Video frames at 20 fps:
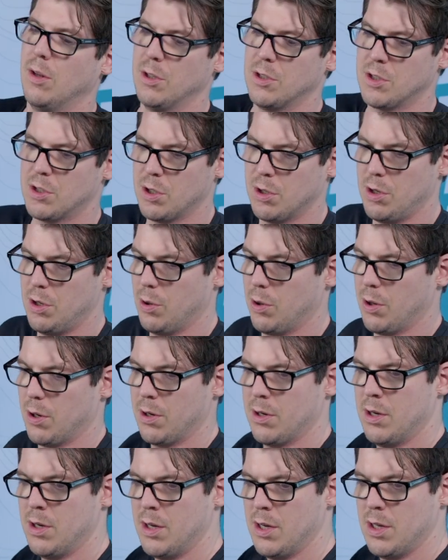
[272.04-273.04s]
insert your
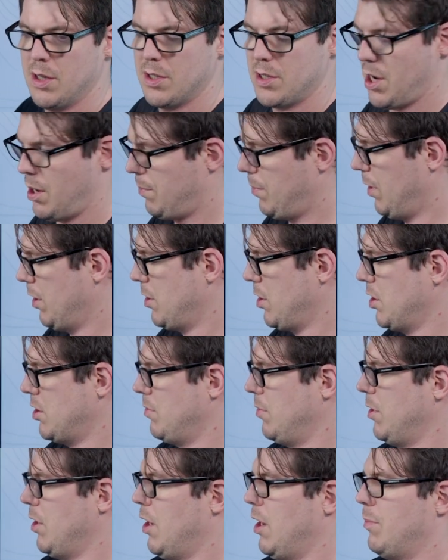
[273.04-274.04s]
dampening
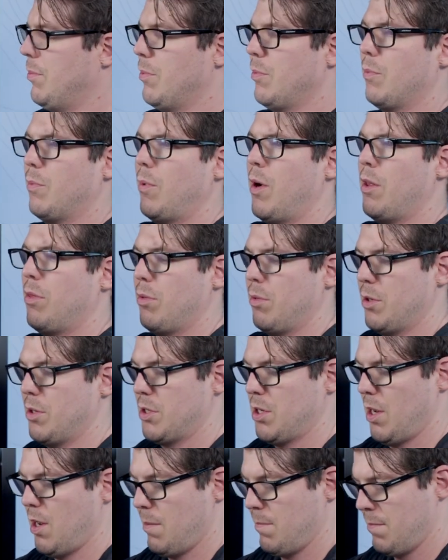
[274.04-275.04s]
adjustment knob right through the
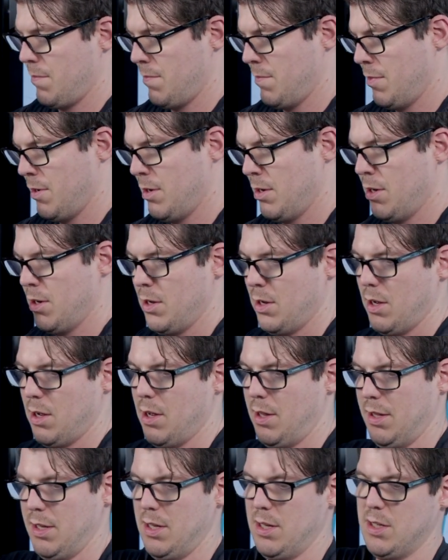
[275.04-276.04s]
top
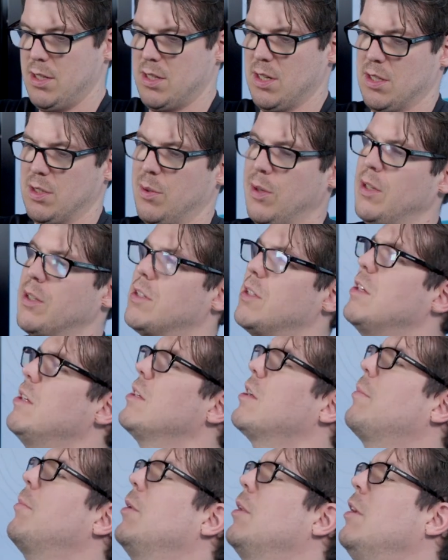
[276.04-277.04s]
on these, as well as these,
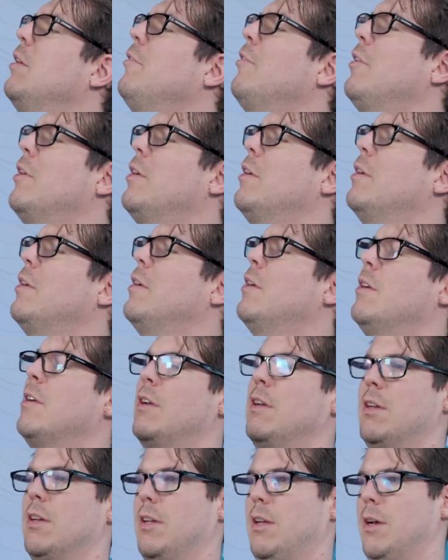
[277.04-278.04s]
I believe.
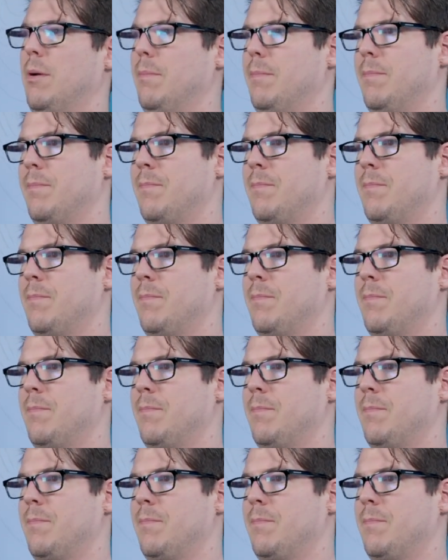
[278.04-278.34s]
Yep.